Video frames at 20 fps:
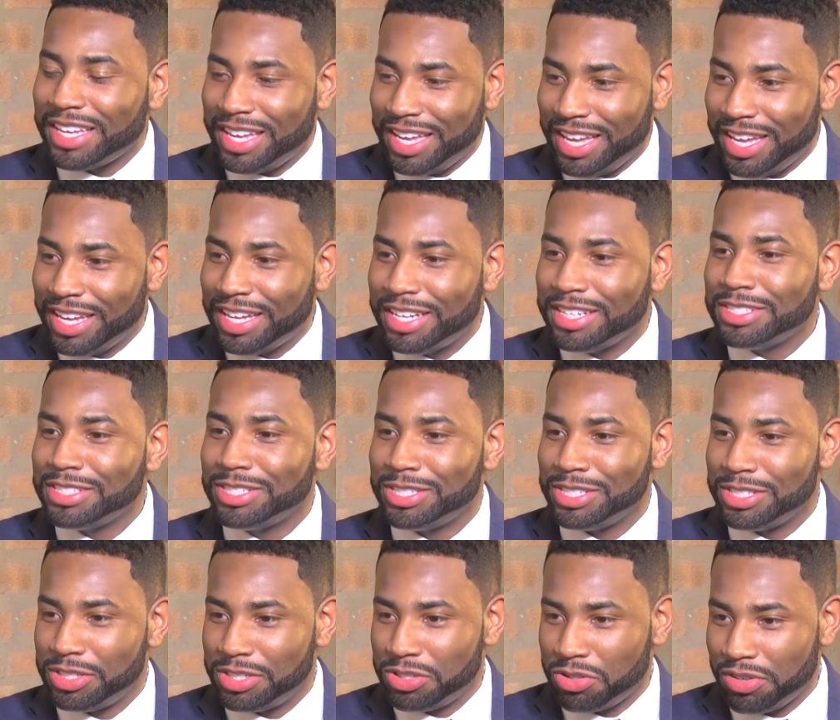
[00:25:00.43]
king
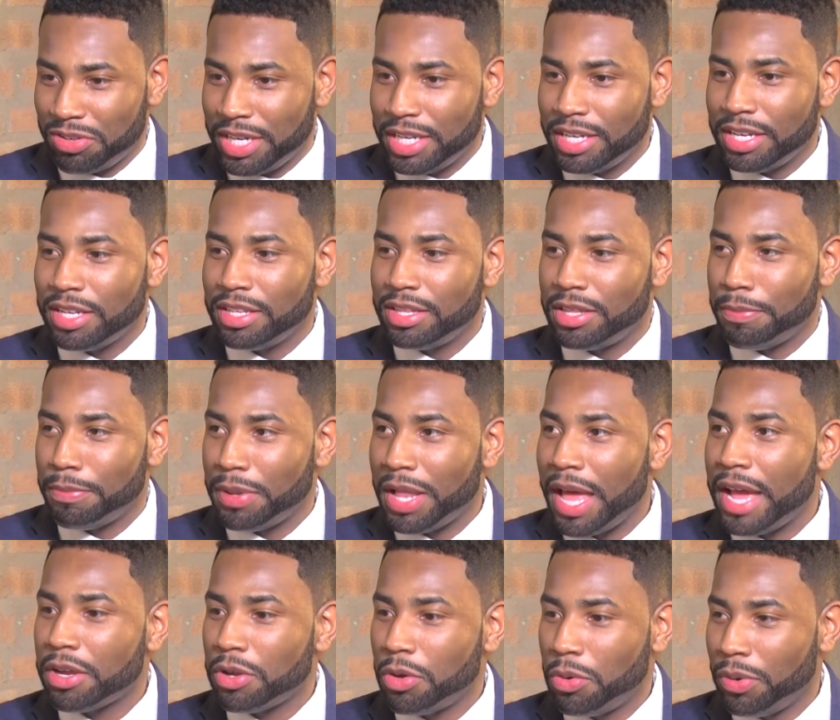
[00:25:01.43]
should treat the
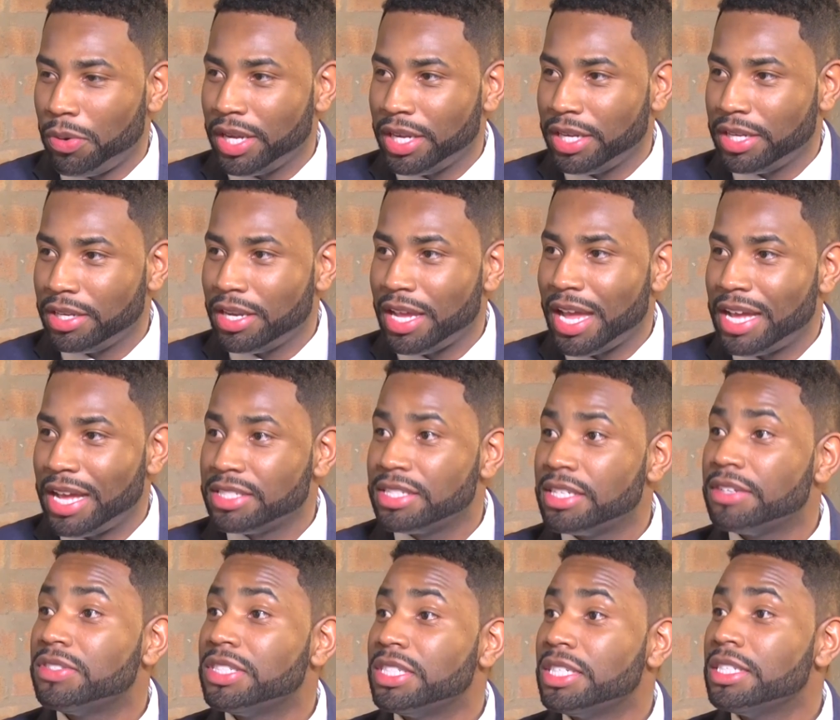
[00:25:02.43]
black queen as
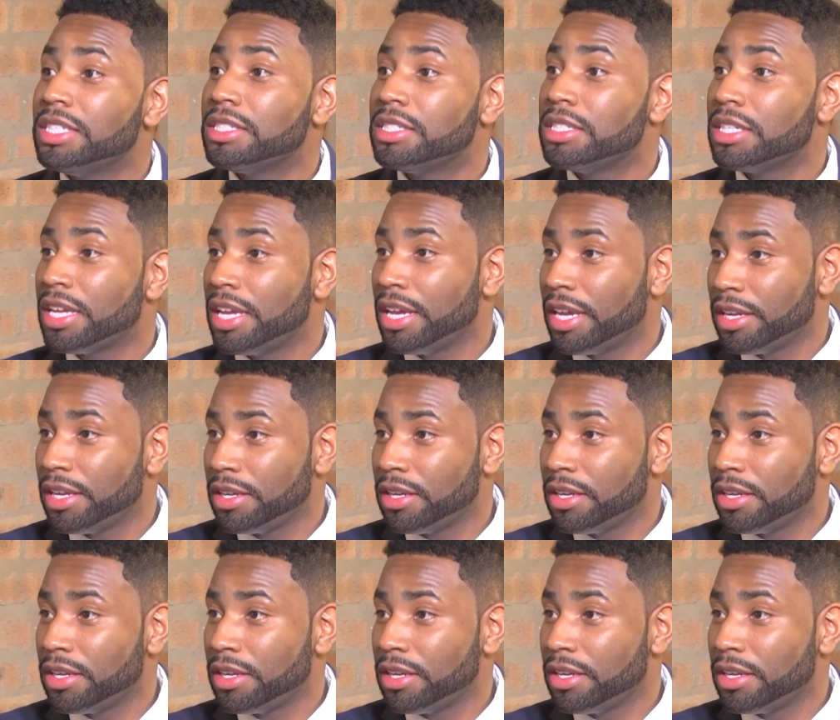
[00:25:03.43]
if she's the king.